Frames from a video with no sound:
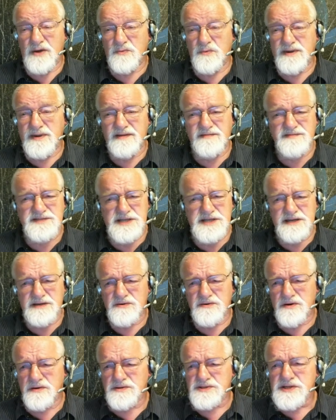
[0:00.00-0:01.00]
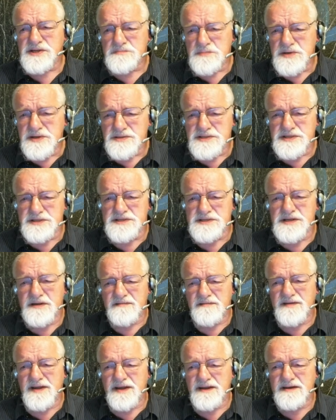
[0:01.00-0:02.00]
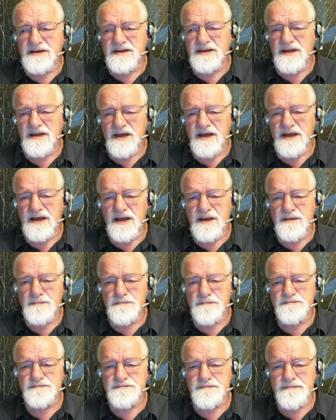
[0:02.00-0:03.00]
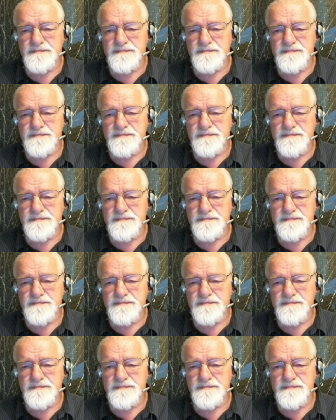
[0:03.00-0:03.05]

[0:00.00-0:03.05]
we've seen gross abuses of it. Um,